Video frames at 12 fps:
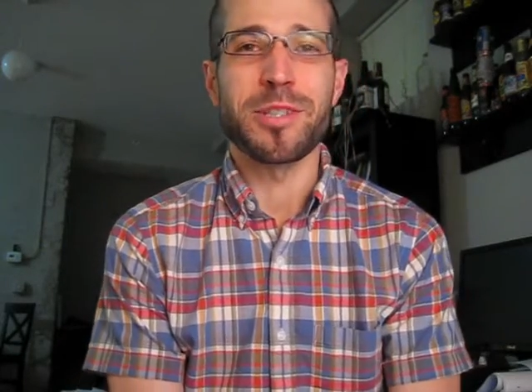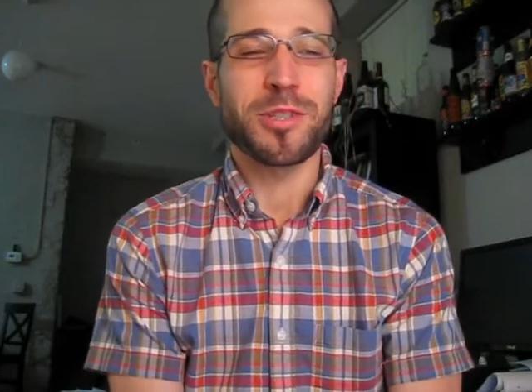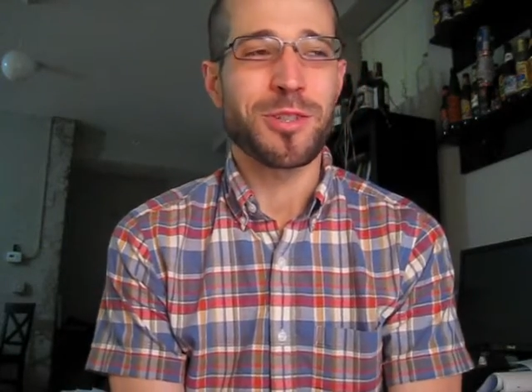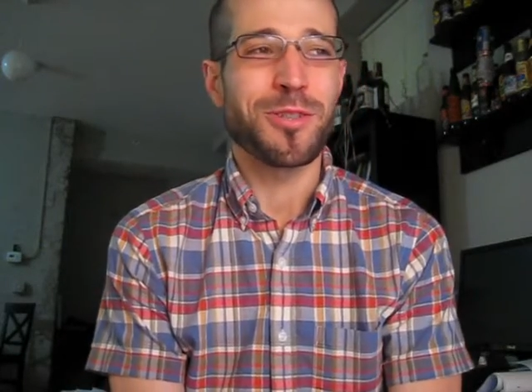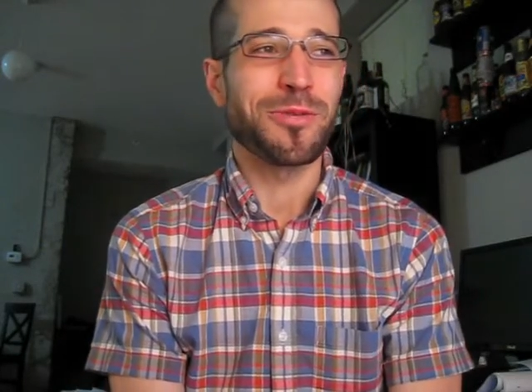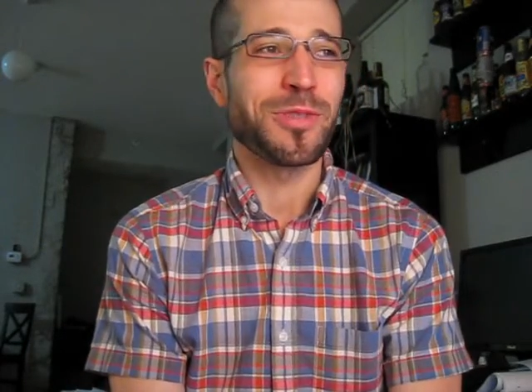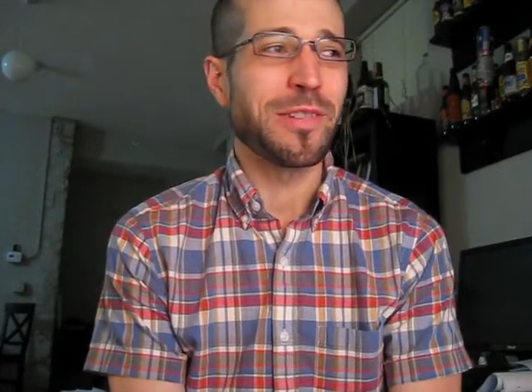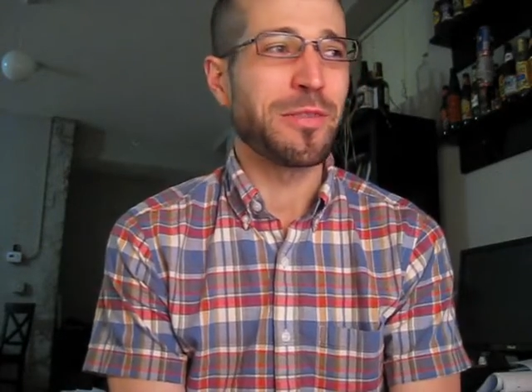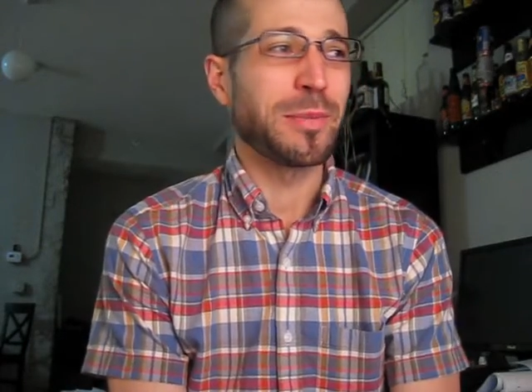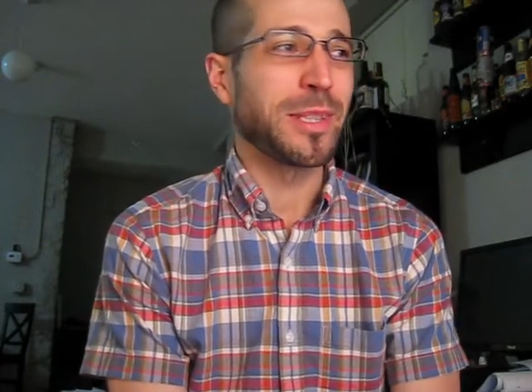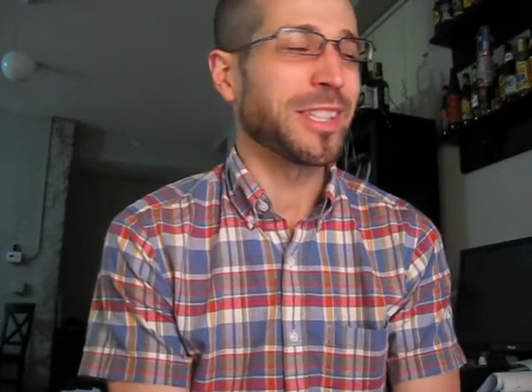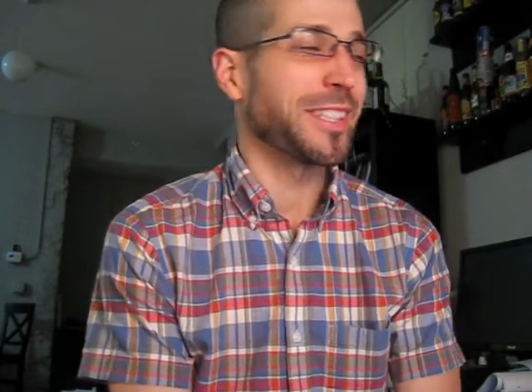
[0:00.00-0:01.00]
show for
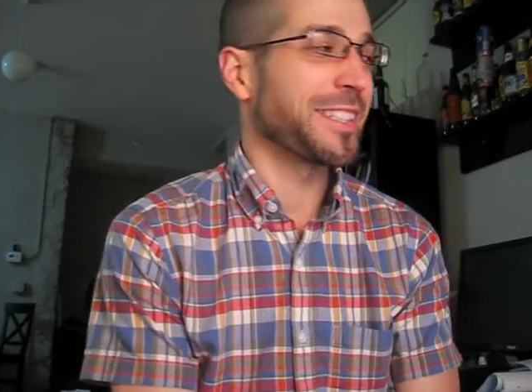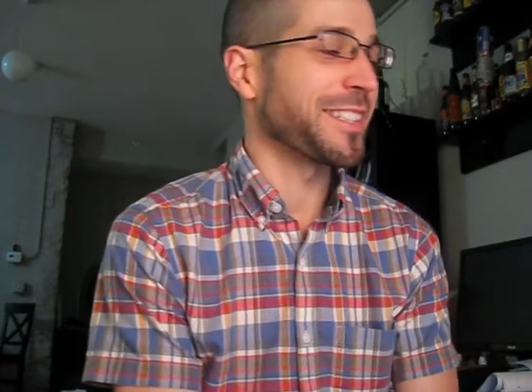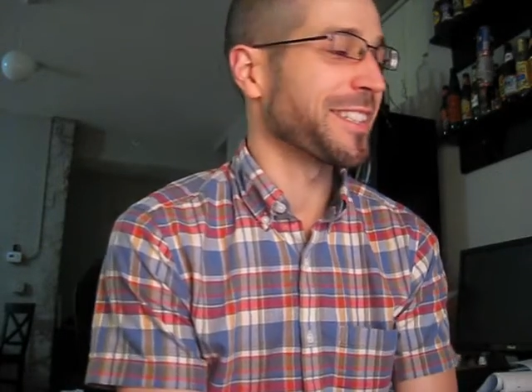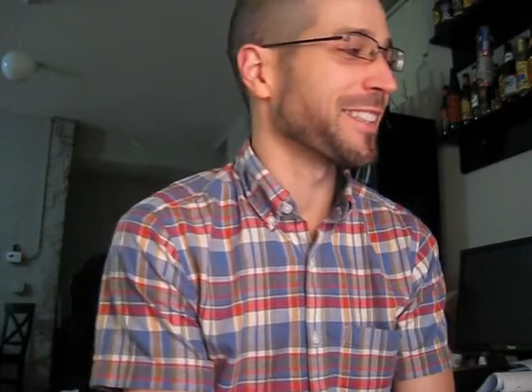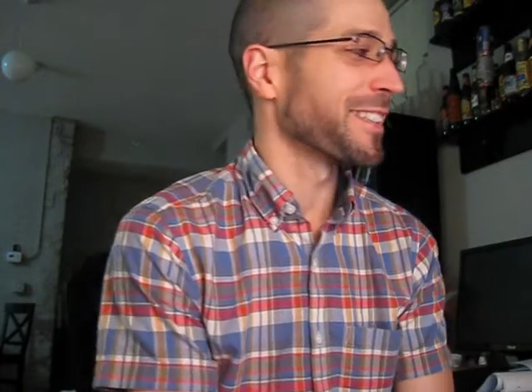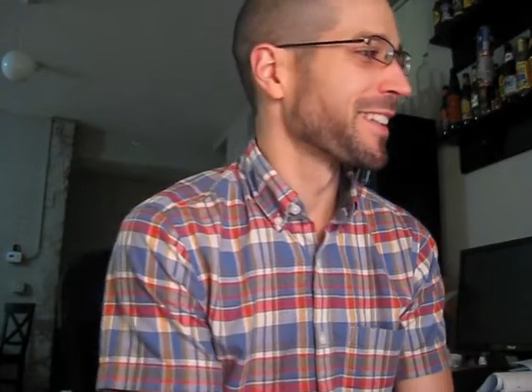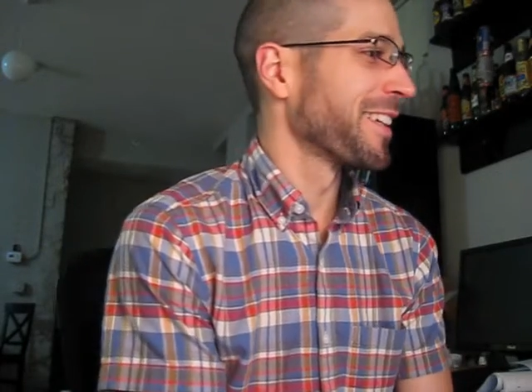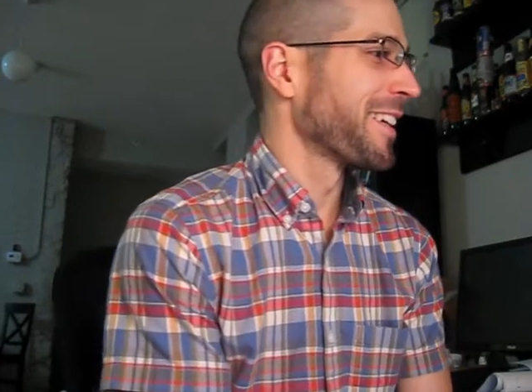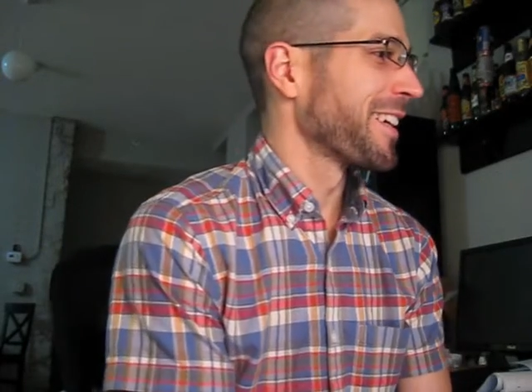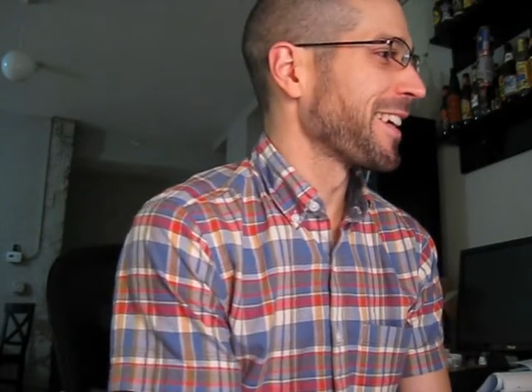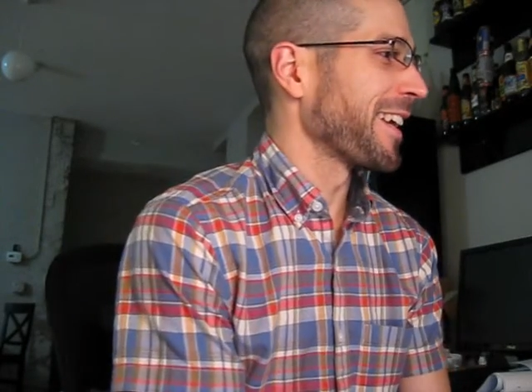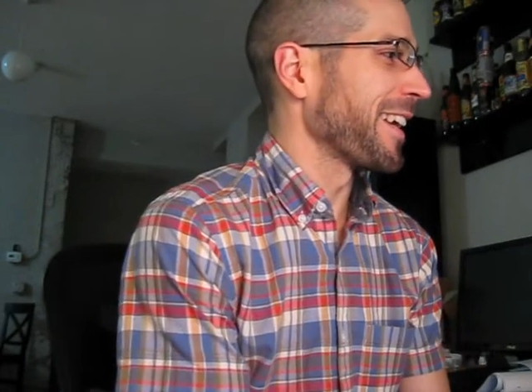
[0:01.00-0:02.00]
everybody to see.
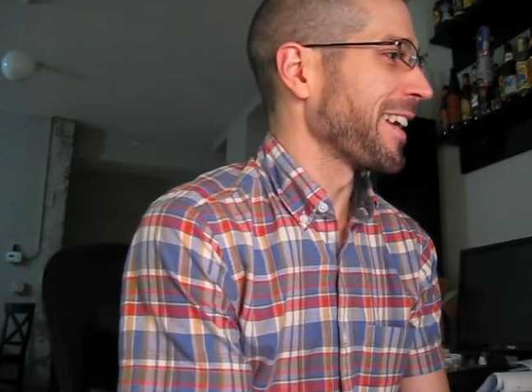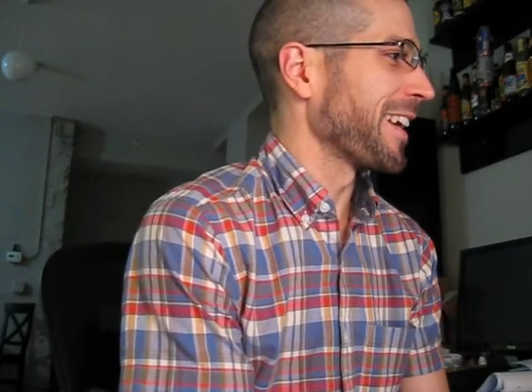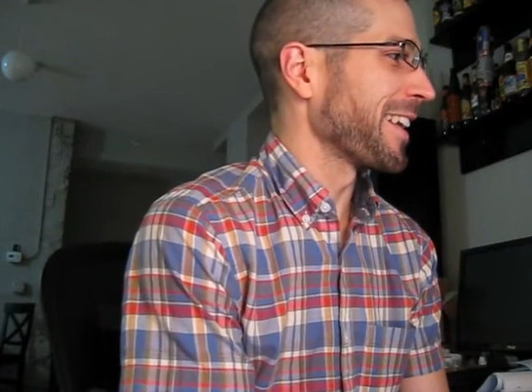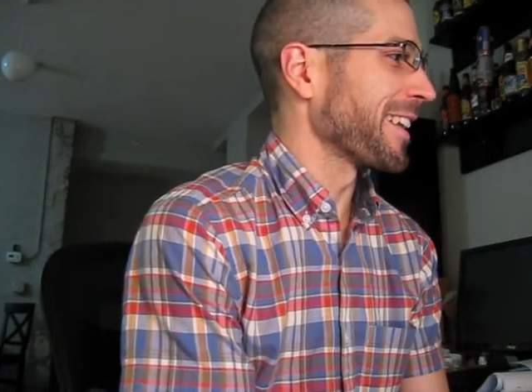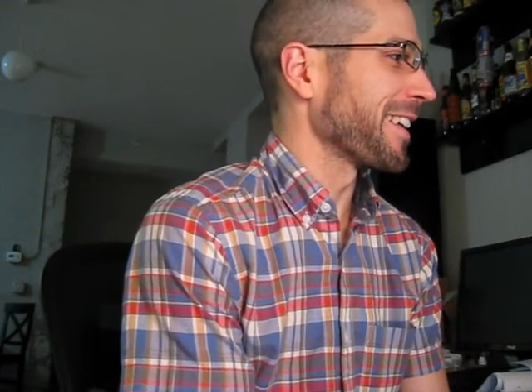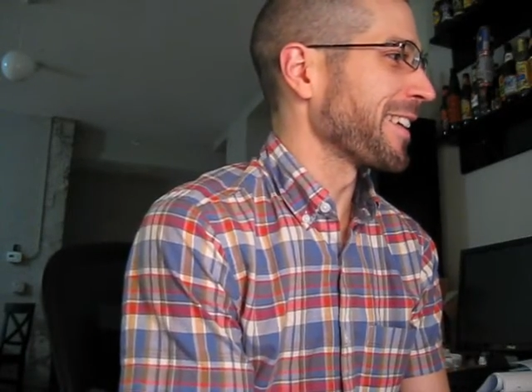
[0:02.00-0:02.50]
And